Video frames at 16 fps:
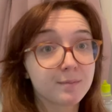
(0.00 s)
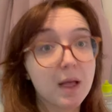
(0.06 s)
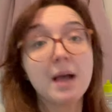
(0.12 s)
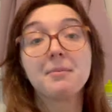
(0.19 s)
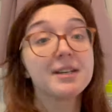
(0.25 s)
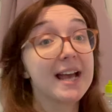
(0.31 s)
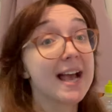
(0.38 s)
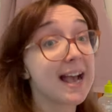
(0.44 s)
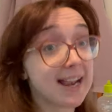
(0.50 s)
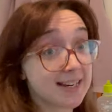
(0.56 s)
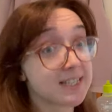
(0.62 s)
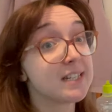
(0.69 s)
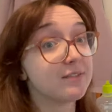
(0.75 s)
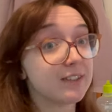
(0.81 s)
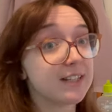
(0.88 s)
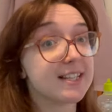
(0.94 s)
I would
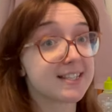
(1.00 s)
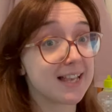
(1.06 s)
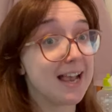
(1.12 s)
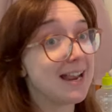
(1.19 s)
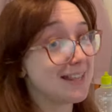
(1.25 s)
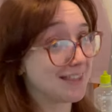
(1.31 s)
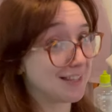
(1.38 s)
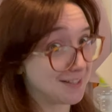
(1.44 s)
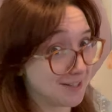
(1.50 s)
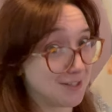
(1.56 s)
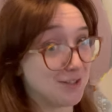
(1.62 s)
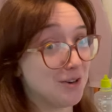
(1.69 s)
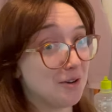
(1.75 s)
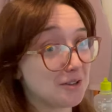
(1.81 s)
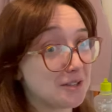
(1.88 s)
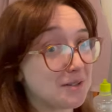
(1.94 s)
actively say this is
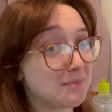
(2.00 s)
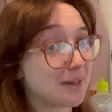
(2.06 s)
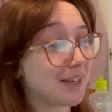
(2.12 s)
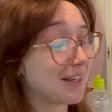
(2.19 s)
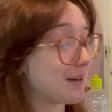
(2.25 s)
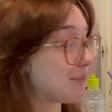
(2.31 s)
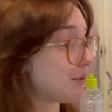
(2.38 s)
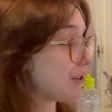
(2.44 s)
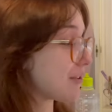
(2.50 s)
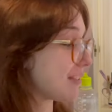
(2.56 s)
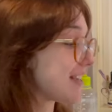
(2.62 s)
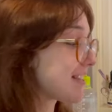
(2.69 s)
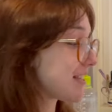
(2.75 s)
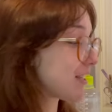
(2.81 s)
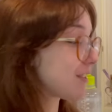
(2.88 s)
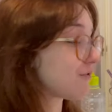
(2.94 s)
not a beginner book.
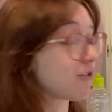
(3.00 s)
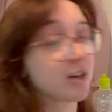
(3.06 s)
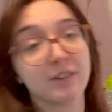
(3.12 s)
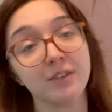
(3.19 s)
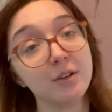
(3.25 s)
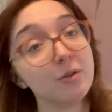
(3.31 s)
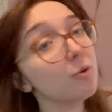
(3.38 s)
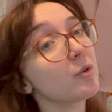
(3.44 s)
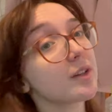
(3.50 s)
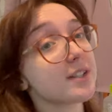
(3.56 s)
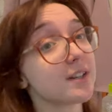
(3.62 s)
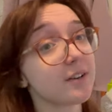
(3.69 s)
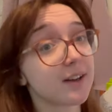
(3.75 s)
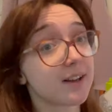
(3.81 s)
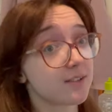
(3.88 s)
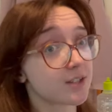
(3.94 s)
This is for if you already
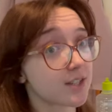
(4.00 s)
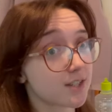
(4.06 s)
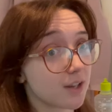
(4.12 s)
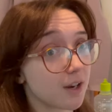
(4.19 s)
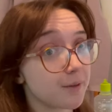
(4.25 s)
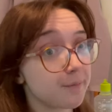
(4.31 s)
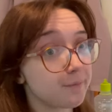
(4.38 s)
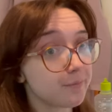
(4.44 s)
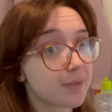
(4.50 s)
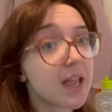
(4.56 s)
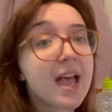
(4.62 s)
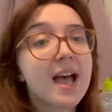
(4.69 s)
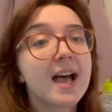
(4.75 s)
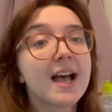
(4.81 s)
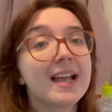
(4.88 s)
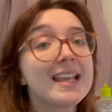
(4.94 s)
know how to sew.
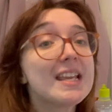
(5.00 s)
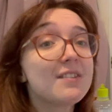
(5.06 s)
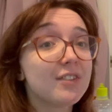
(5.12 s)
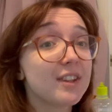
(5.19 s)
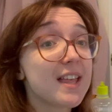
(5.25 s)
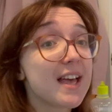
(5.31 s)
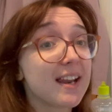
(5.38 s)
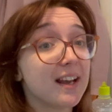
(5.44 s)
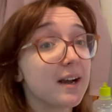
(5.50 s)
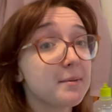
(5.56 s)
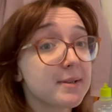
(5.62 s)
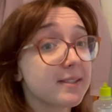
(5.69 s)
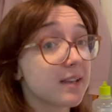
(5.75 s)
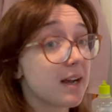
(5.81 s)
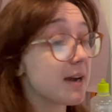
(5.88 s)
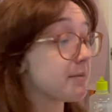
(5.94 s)
Even then, I
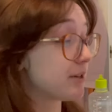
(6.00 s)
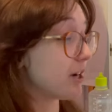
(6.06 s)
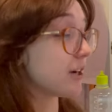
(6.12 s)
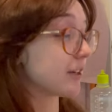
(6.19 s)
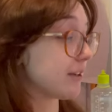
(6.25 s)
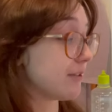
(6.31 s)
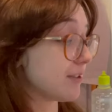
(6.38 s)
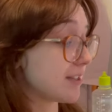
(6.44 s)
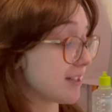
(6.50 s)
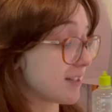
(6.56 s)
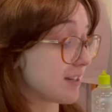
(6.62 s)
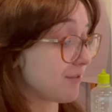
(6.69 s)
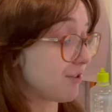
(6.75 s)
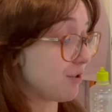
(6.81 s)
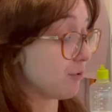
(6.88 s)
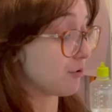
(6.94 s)
would argue this is
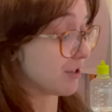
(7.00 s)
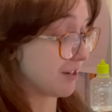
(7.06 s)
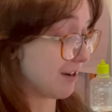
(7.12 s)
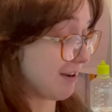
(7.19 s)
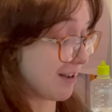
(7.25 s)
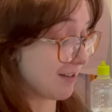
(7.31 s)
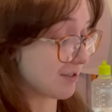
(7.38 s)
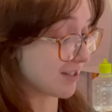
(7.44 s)
if you already know how to